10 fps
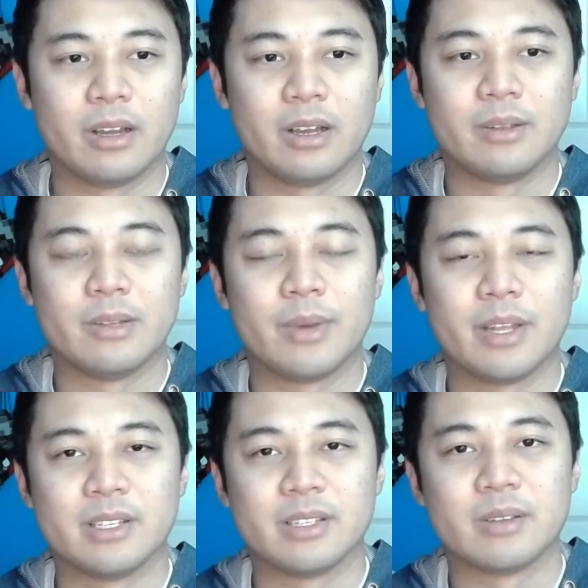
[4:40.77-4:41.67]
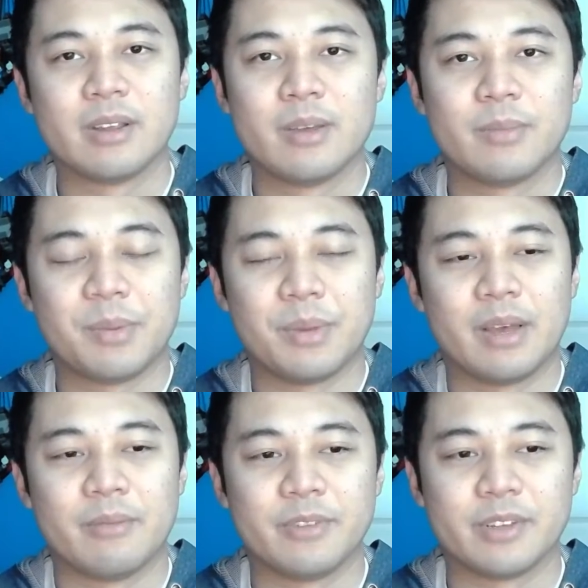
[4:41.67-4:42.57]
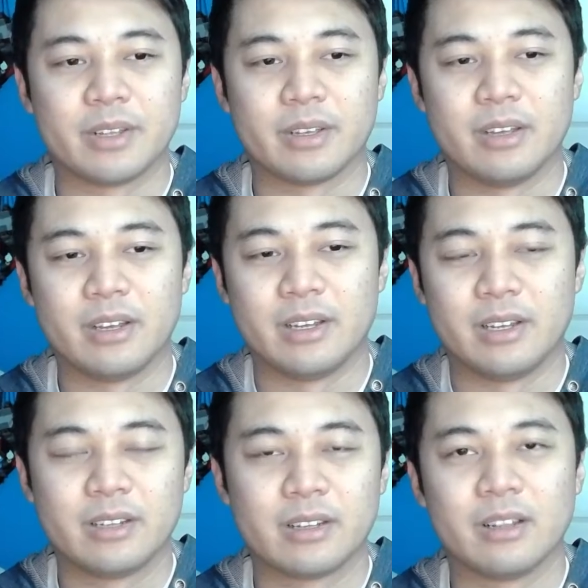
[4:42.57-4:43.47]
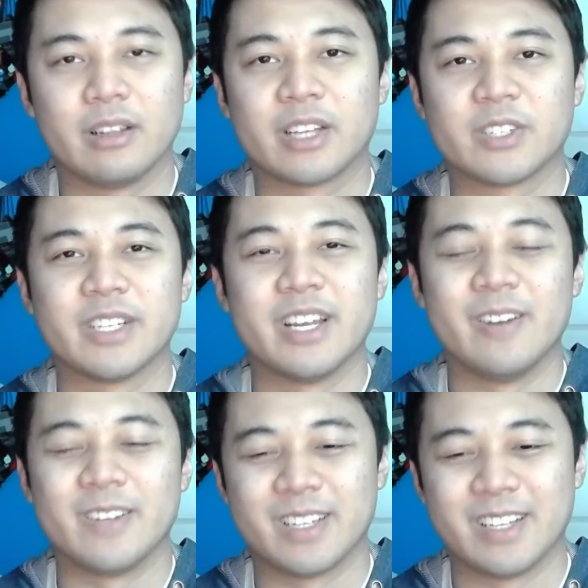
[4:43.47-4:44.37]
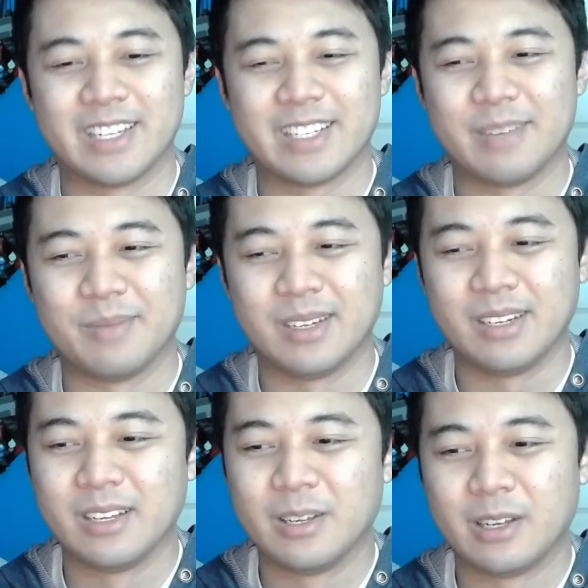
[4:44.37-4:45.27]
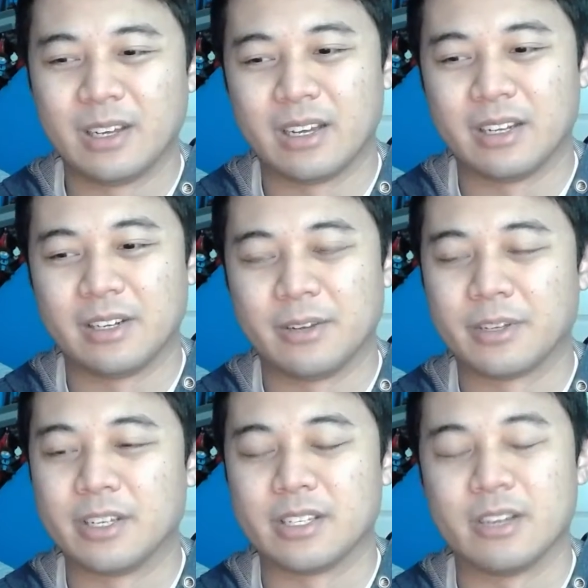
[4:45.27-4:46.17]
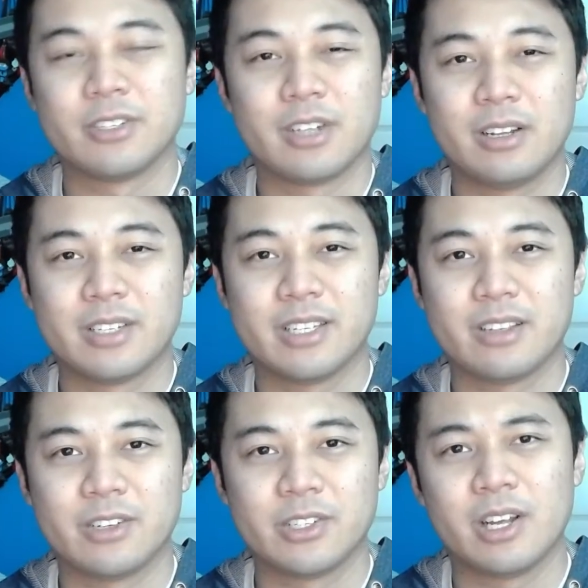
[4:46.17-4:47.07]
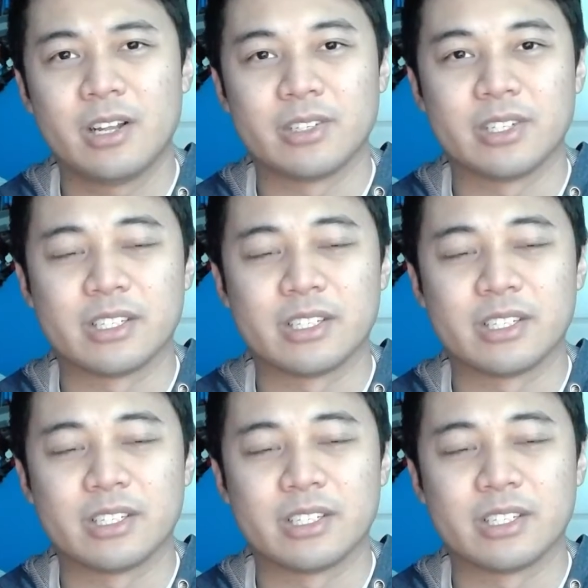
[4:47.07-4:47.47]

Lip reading: Depends. Maybe I'm feeling a little extra generous on that day, but I don't know, because $100 is $100.